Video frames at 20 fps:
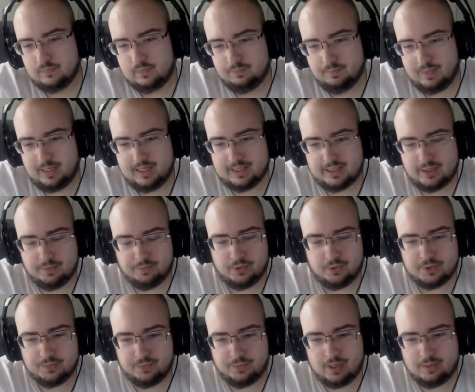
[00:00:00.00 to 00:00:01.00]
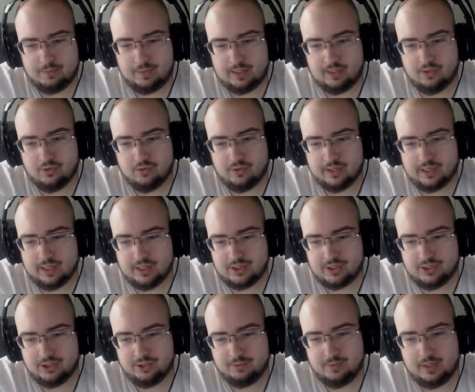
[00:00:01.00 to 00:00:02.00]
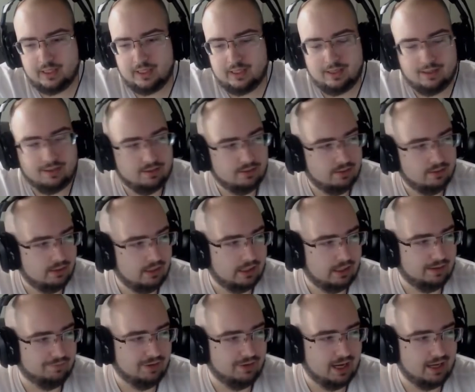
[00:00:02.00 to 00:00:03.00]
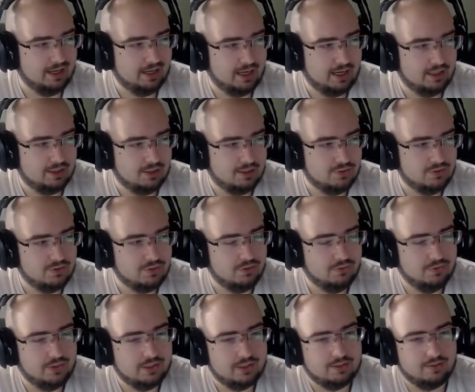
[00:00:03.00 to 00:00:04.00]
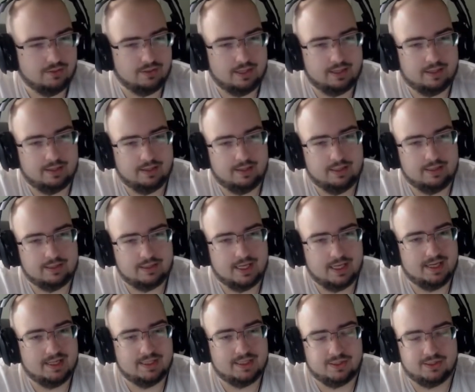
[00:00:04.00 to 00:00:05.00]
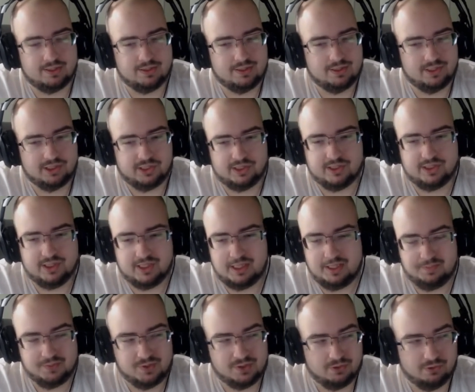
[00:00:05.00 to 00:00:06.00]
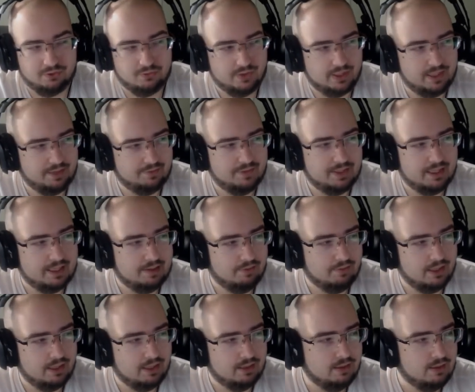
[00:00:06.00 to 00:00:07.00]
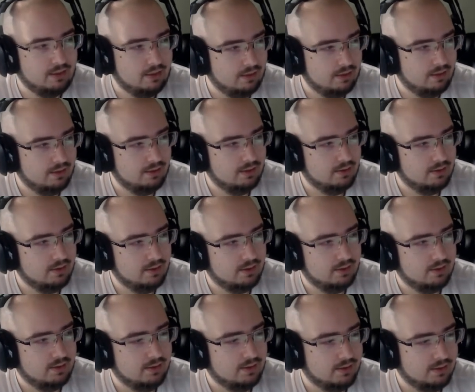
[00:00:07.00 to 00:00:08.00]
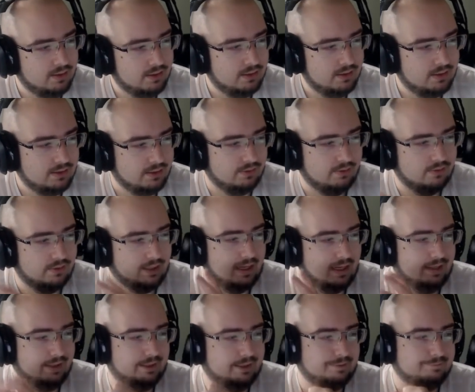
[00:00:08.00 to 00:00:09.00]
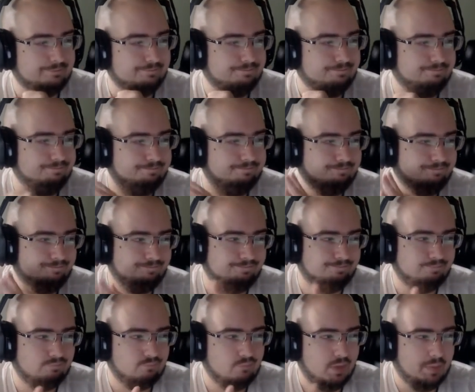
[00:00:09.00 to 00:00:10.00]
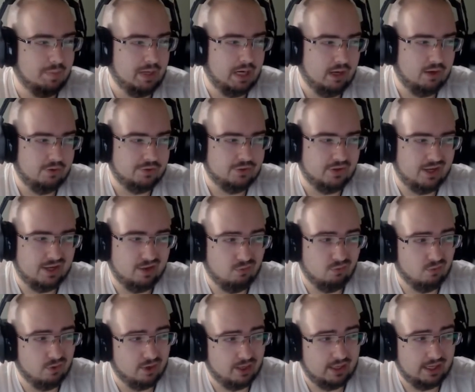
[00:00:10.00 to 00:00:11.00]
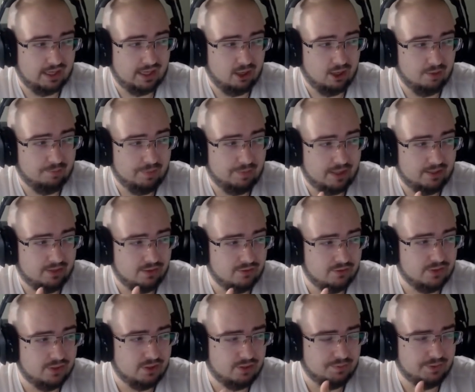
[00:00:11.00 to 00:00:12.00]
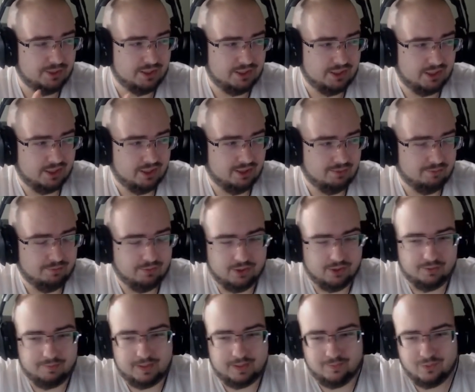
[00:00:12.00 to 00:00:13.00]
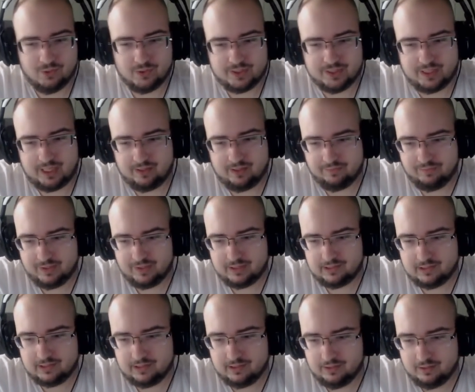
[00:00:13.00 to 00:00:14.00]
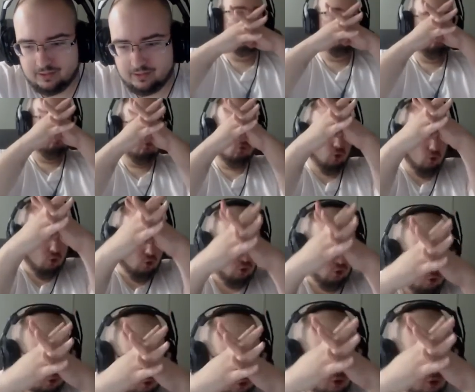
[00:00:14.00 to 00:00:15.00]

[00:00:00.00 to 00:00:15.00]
My Lexapro is probably lower than it should be, like I've kind of gotten used to it, so like anxiety seeps through it every now and then. So like, but also I don't want to like up my dosage because it could could mean more side effects. Ooh,